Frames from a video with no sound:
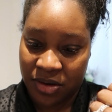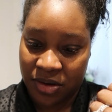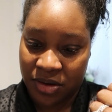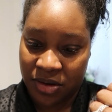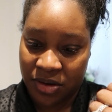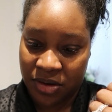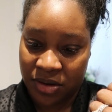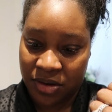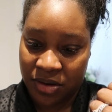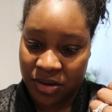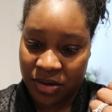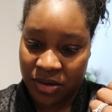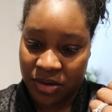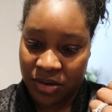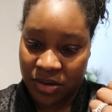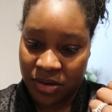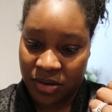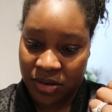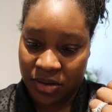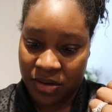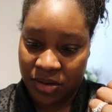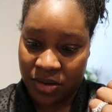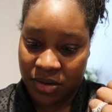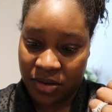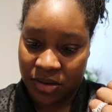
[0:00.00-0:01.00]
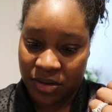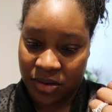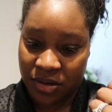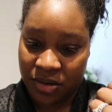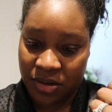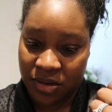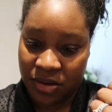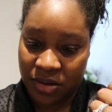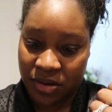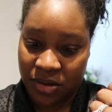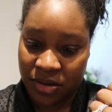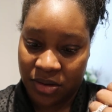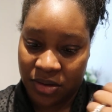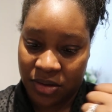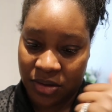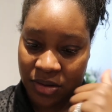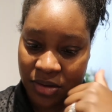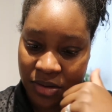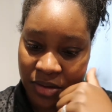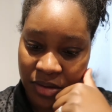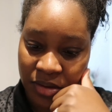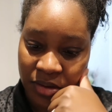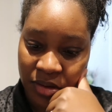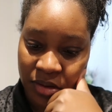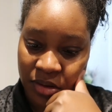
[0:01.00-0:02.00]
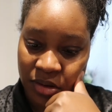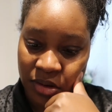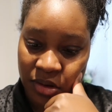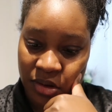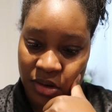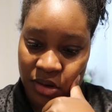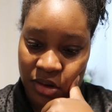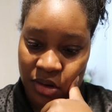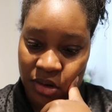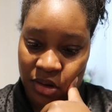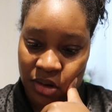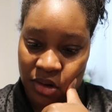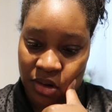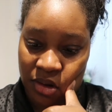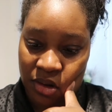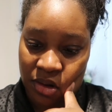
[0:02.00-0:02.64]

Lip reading: [no speech]